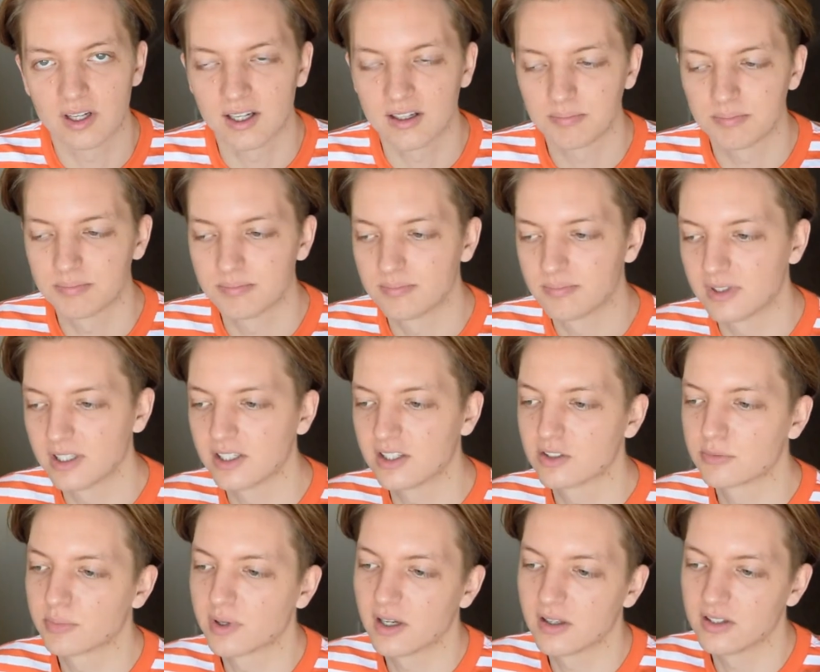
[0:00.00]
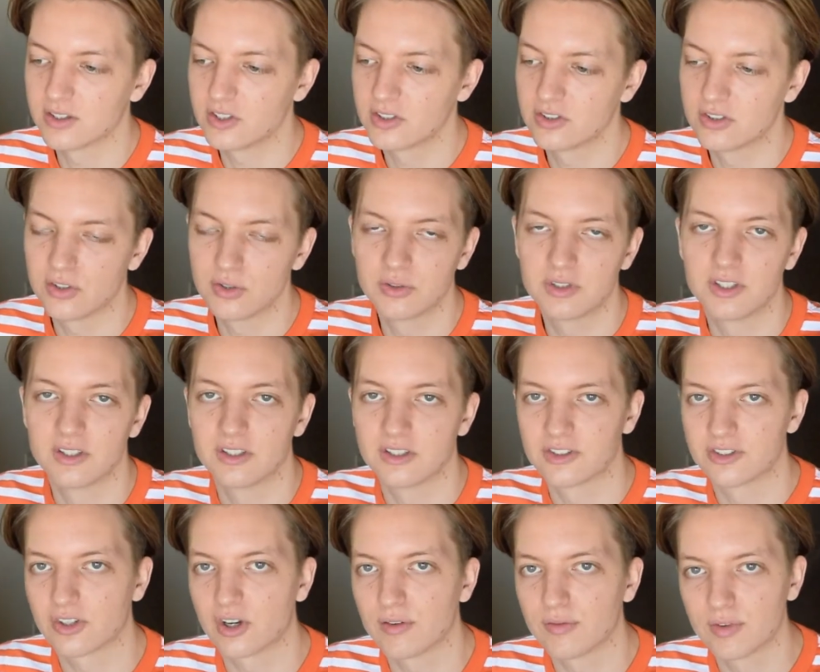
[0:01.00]
I think it's probably just due to
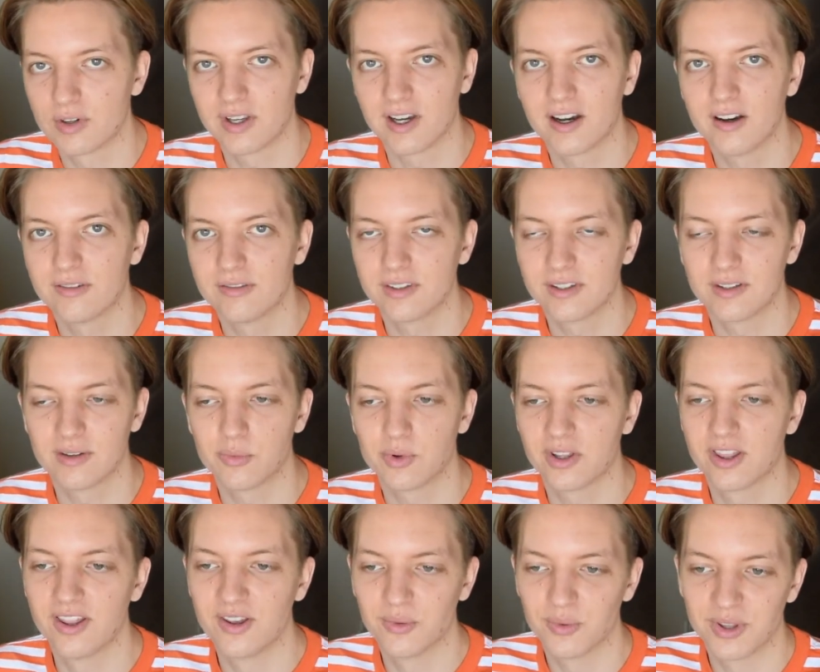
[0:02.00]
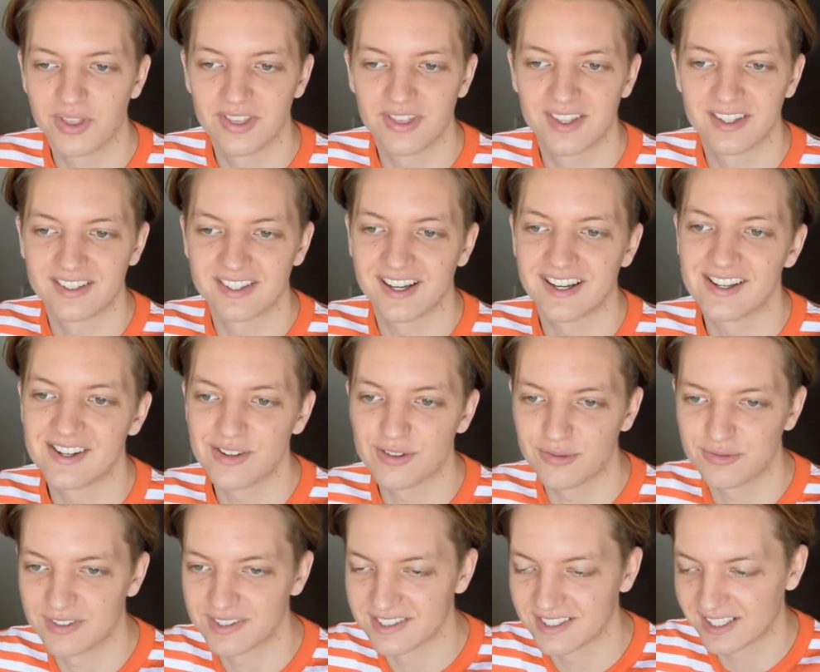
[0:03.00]
discovery of it with, with the title
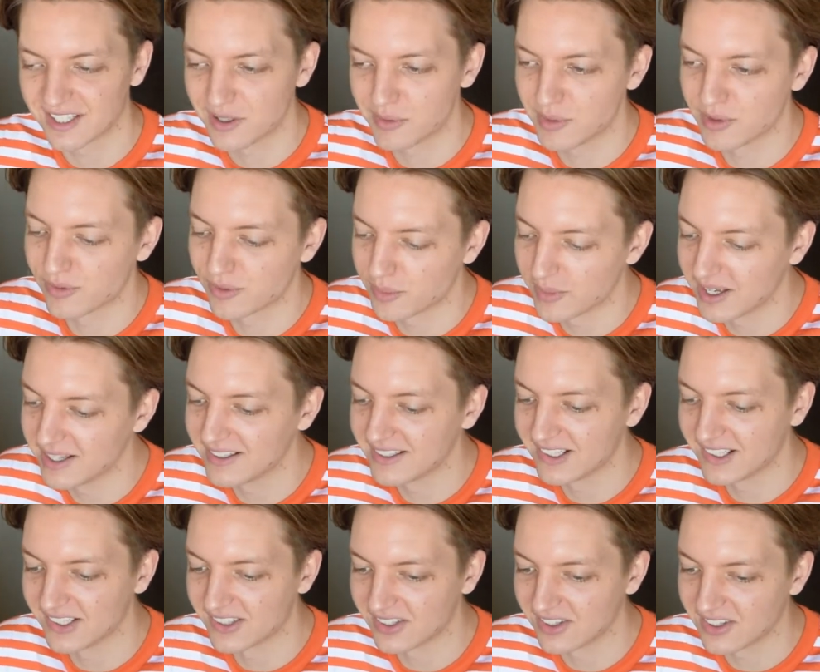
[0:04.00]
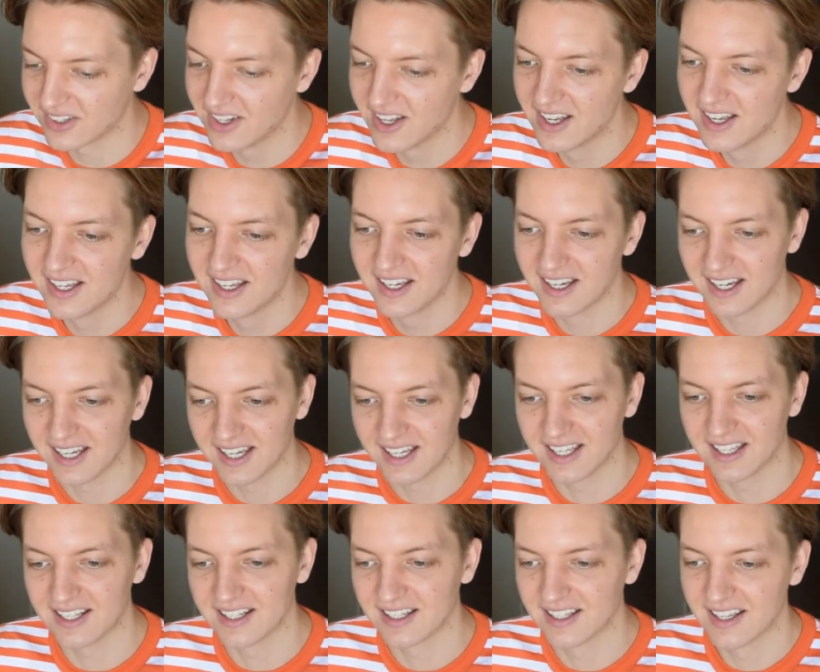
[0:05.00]
Fits That Keep Me From Ending It All
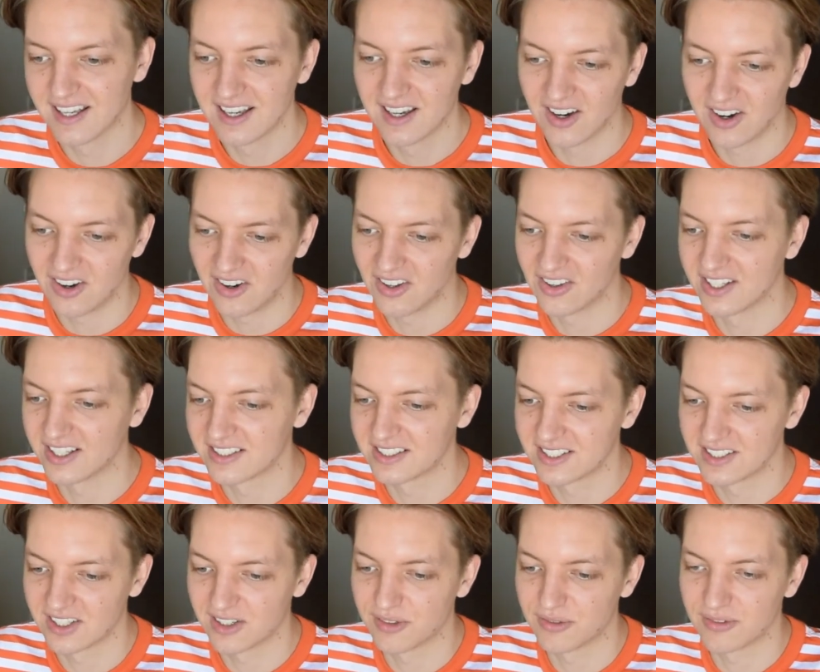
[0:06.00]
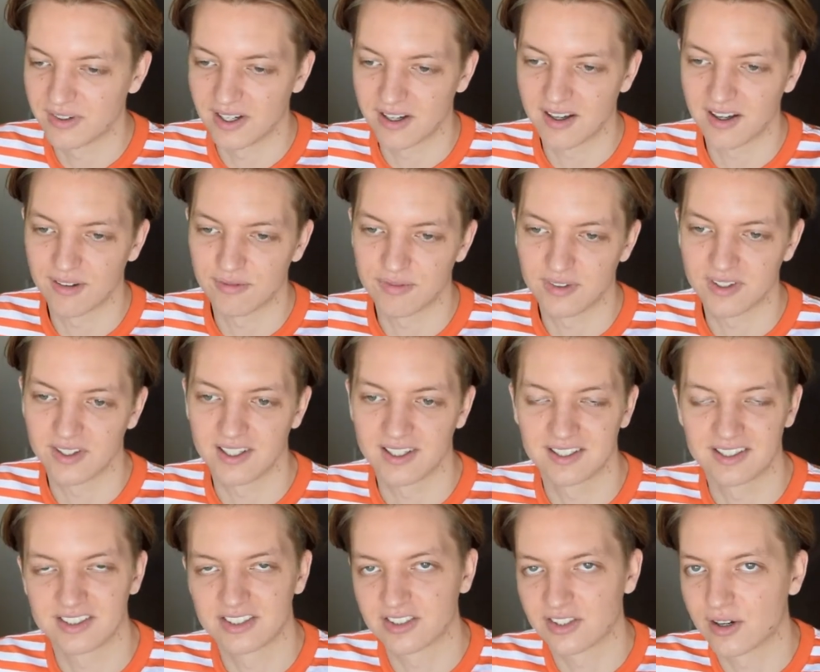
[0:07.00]
and all that stuff. I, I feel like
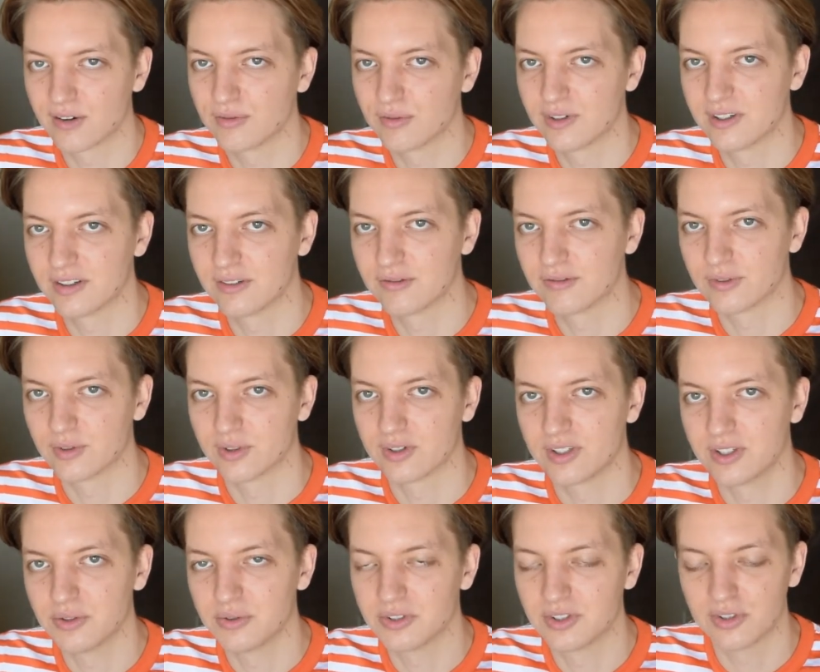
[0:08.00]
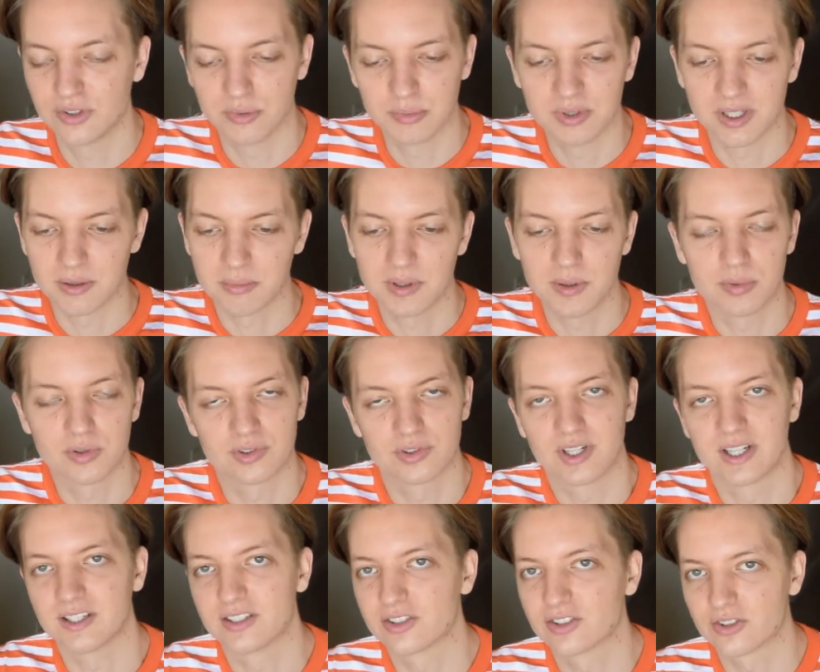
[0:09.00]
discovery for YouTube, like people
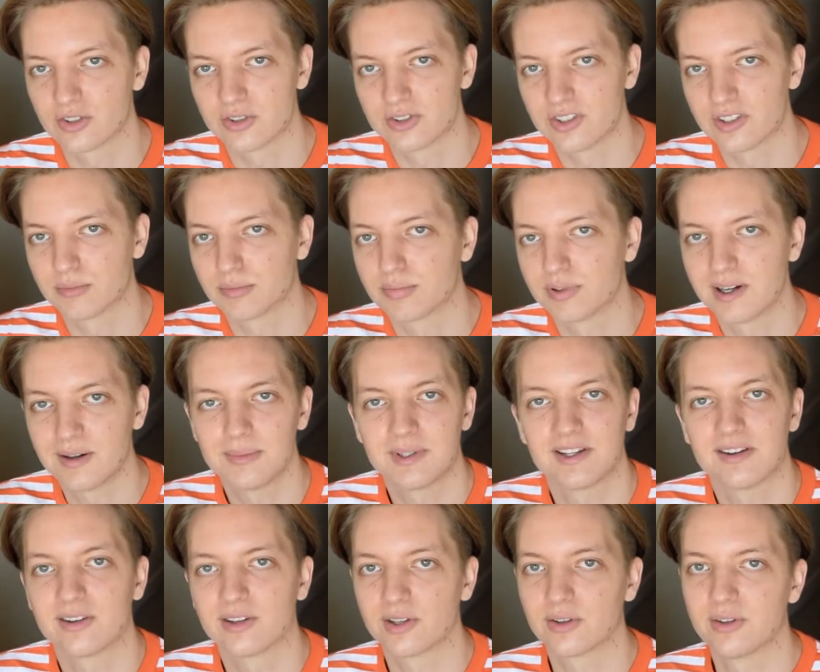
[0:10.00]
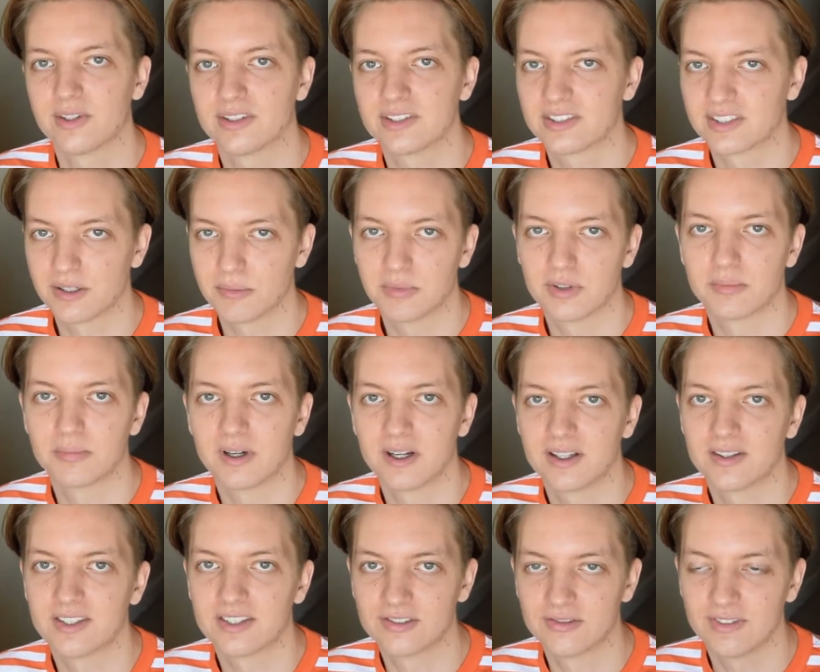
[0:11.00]
trying to search it, probably aren't going to stumble upon
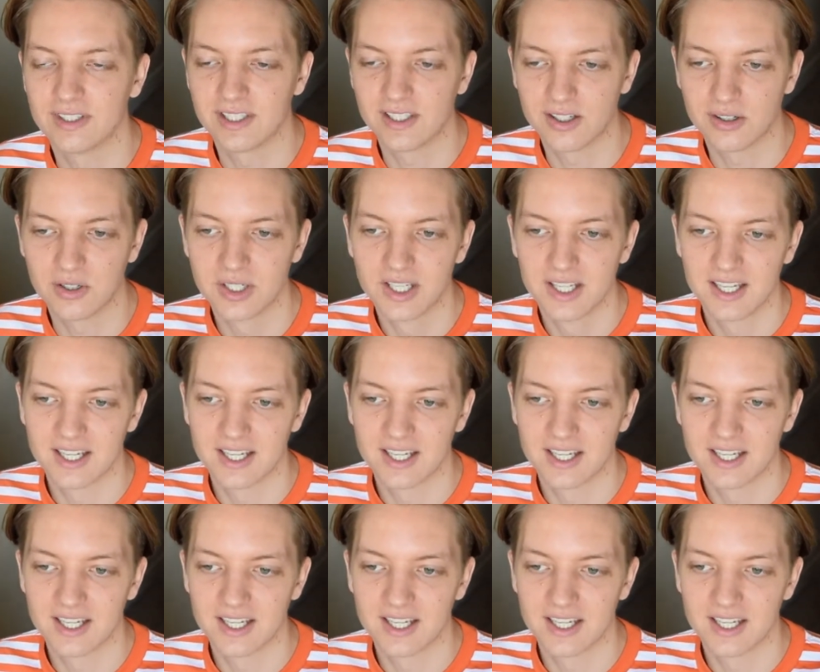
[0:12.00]
this video.